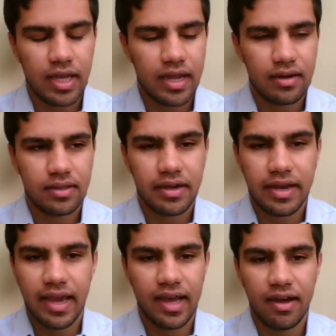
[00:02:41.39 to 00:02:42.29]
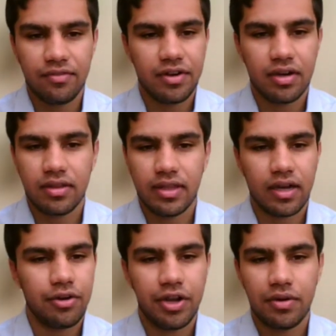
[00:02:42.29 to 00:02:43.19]
then the day after, there are
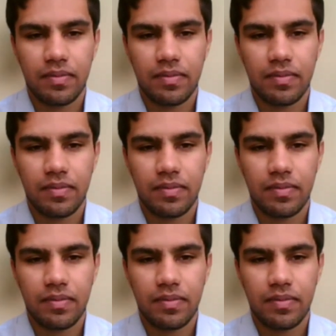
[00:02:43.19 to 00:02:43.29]
going to